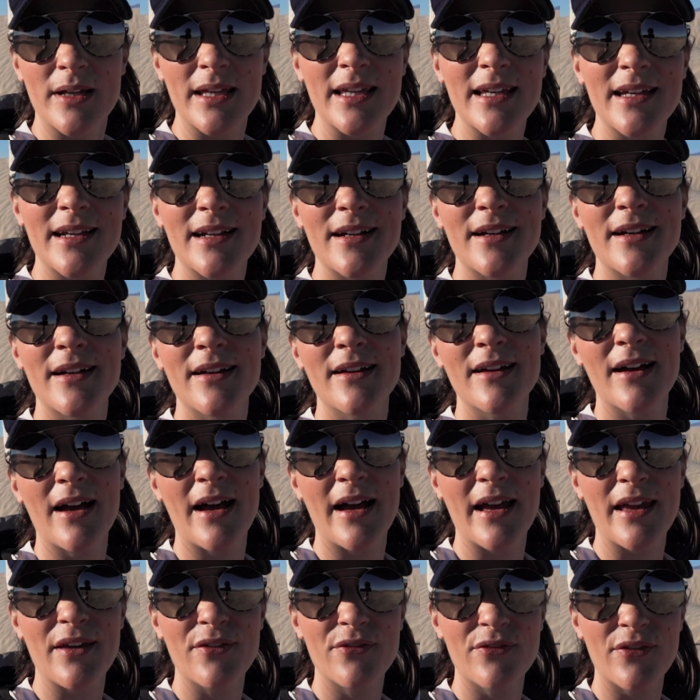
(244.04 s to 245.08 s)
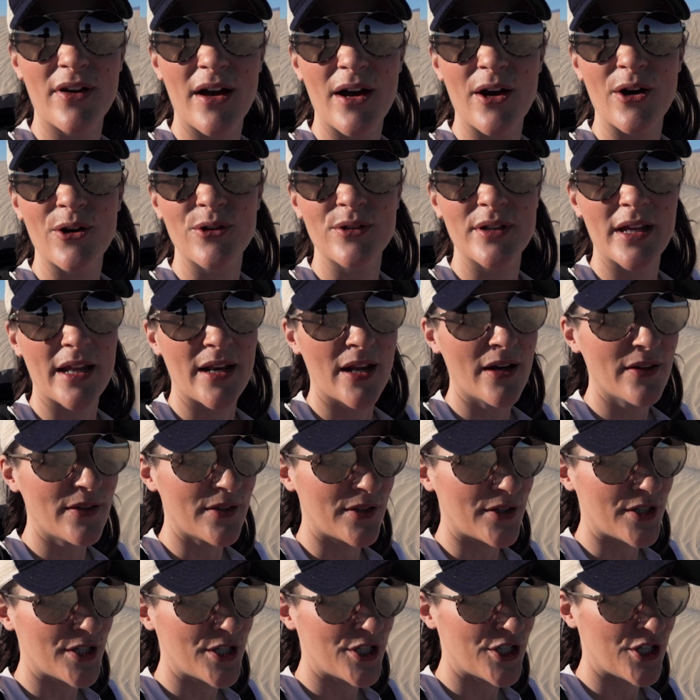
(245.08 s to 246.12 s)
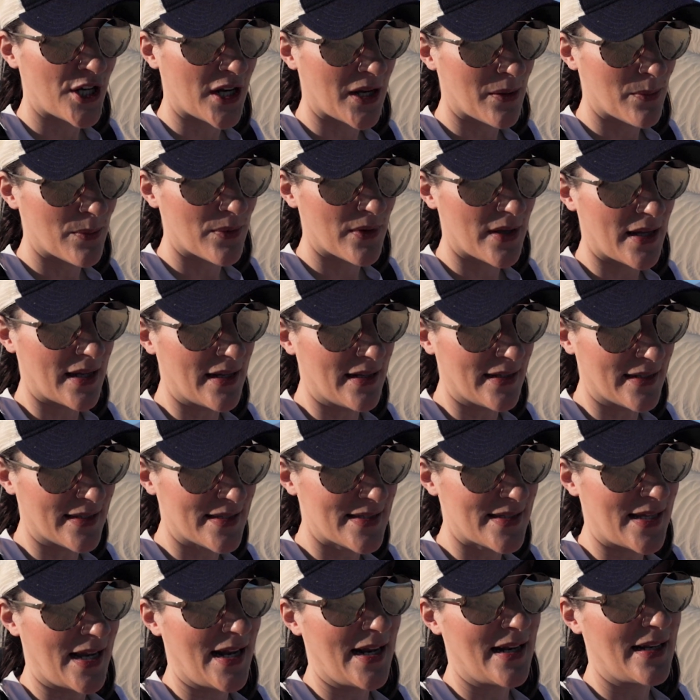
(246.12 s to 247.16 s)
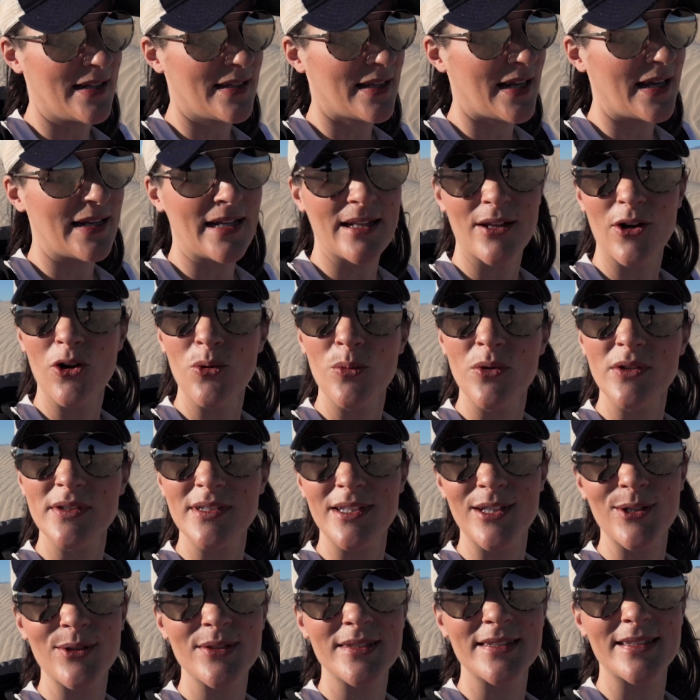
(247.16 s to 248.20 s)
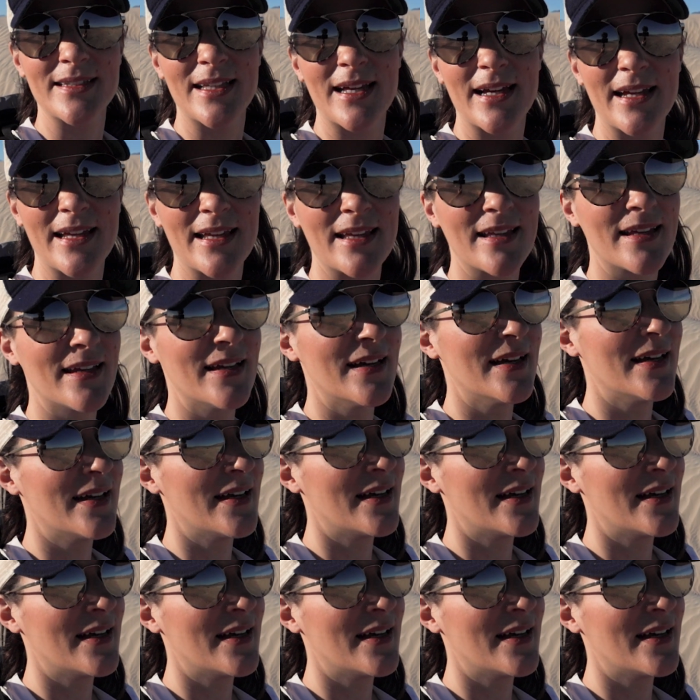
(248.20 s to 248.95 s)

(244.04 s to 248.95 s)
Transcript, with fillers: here I found another shape in the sand, and it almost looks like